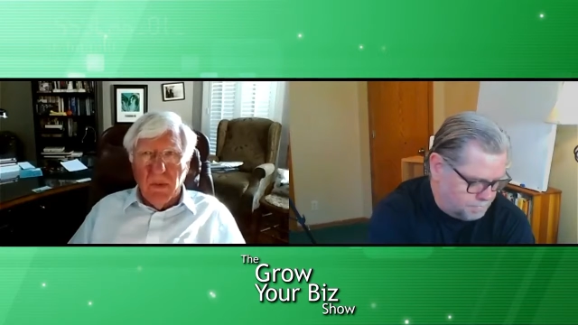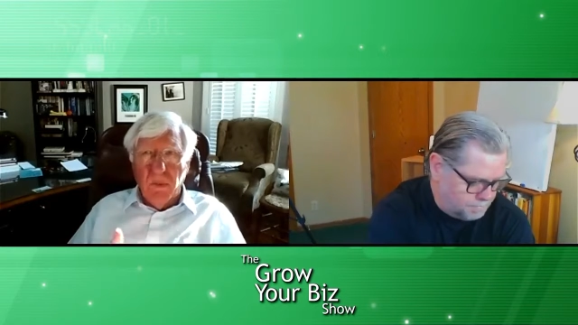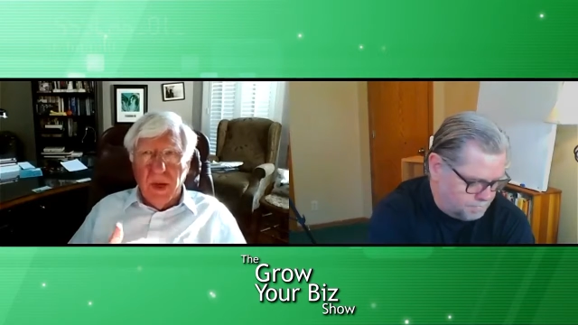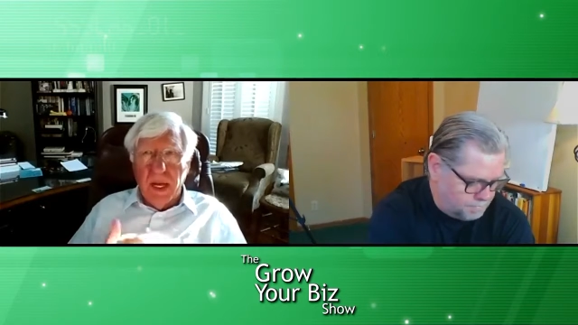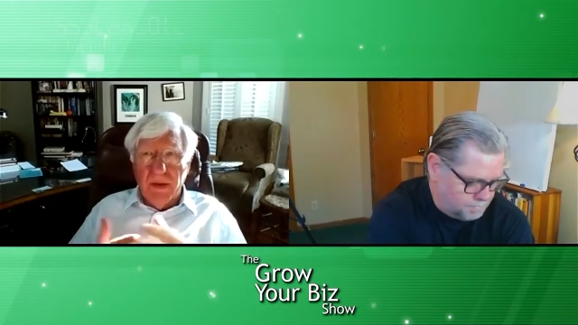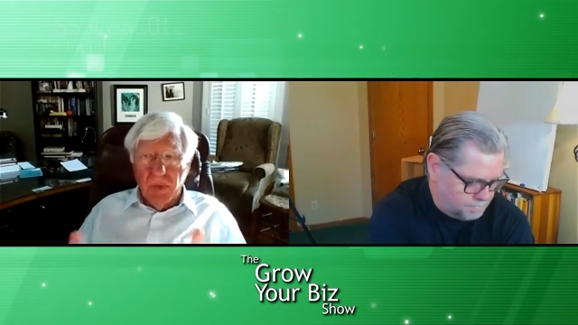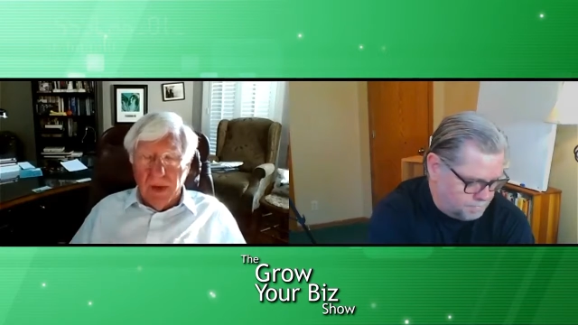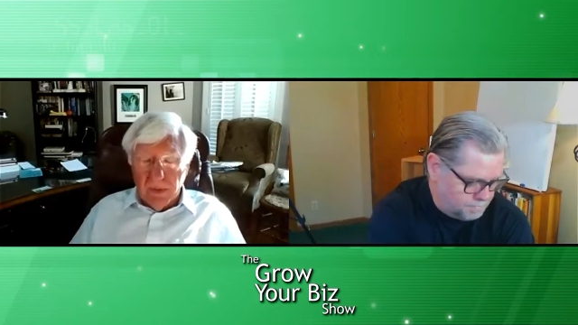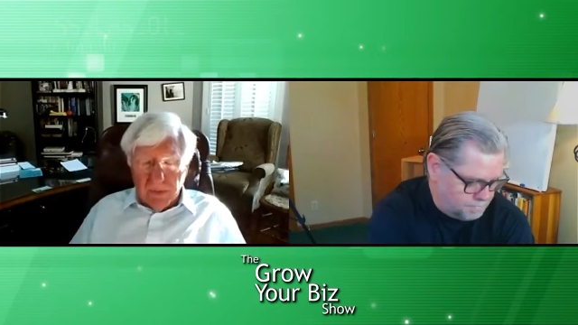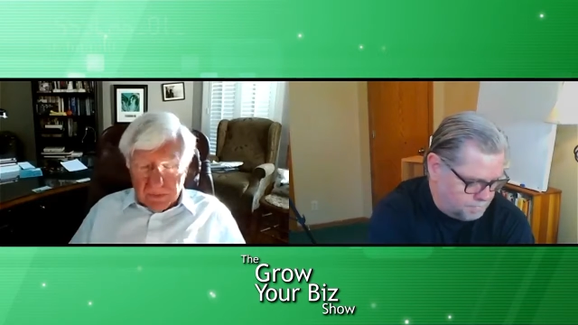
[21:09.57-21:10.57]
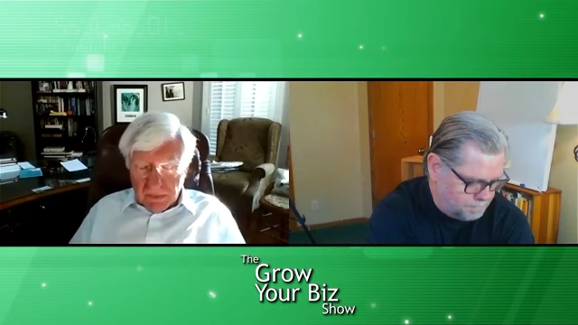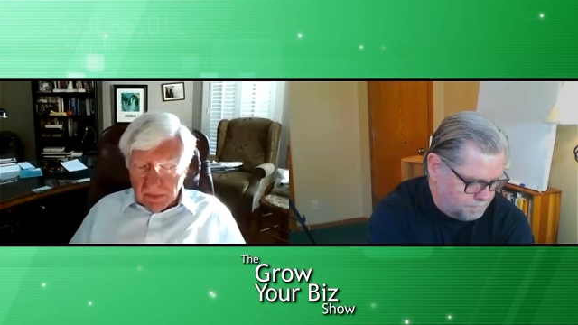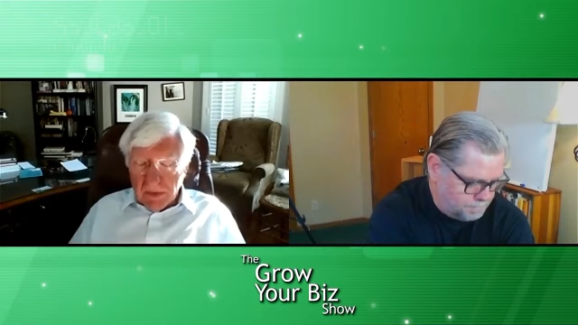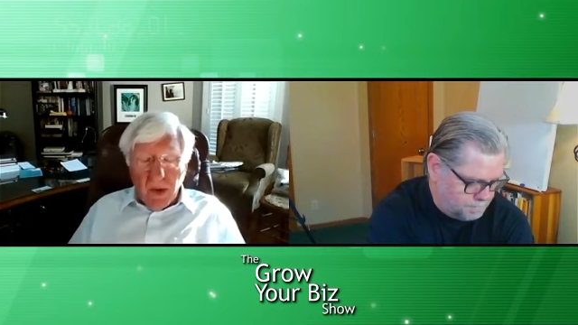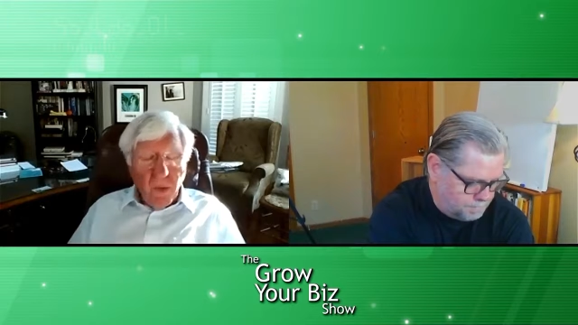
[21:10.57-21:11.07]
Speaker 1: we have one of the,
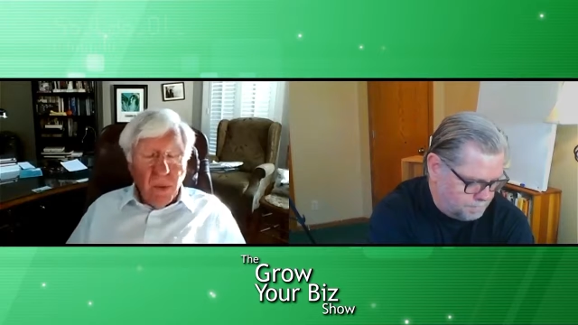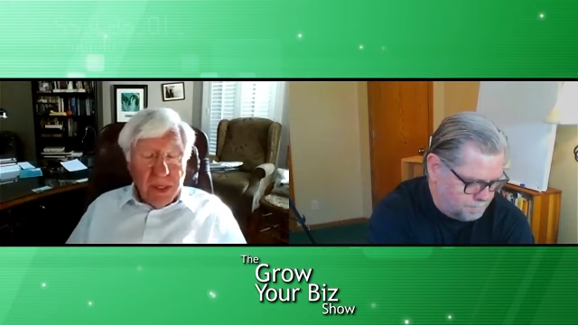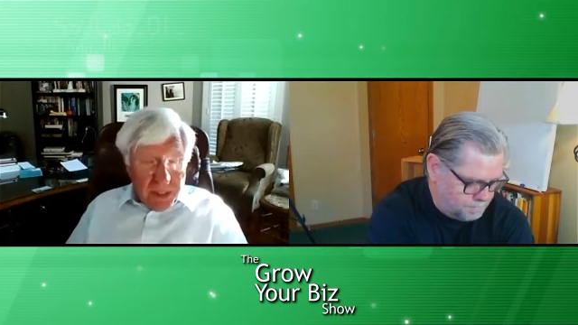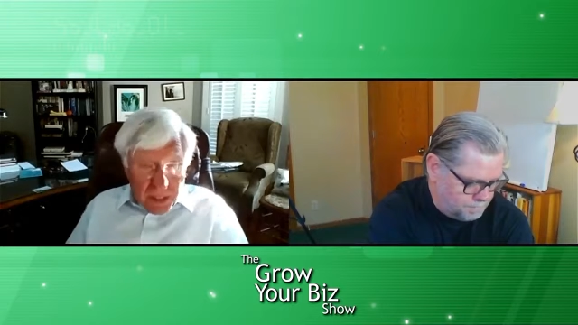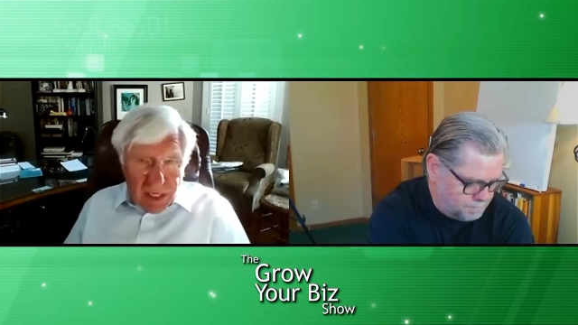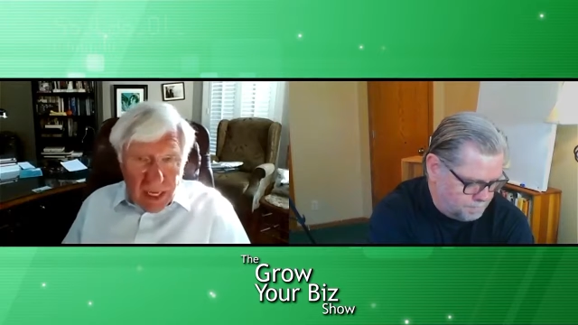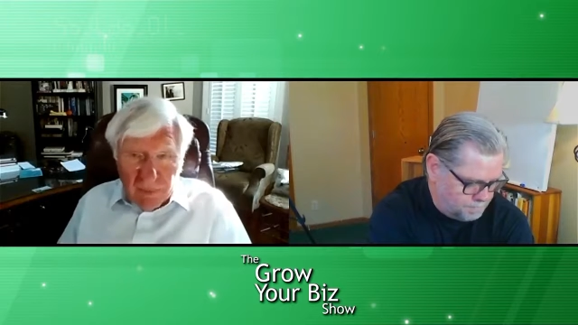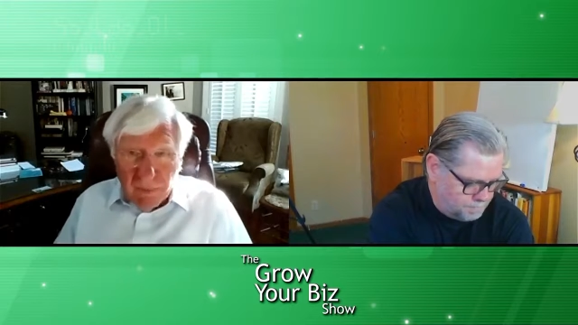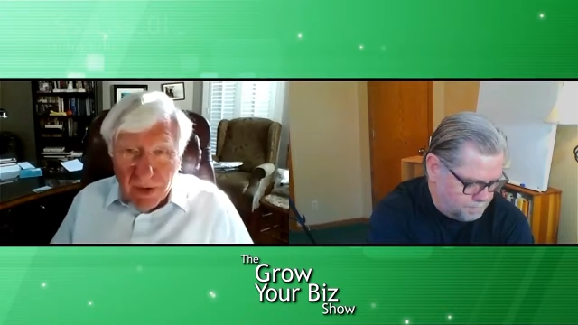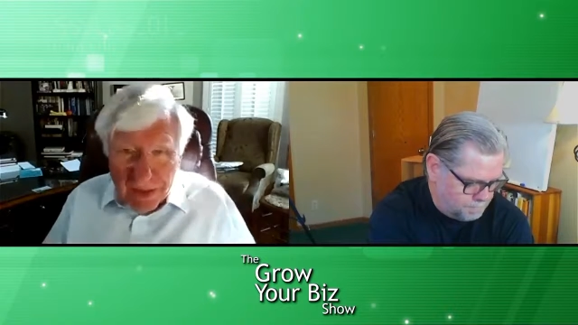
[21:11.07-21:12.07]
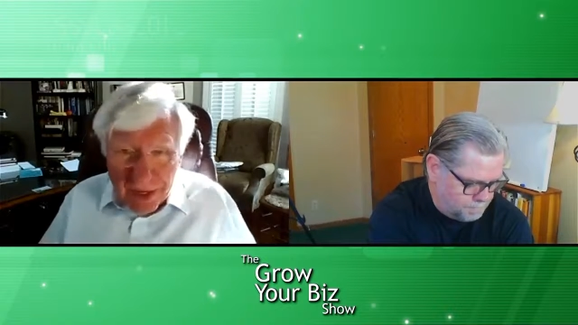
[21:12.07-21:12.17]
we did have one of the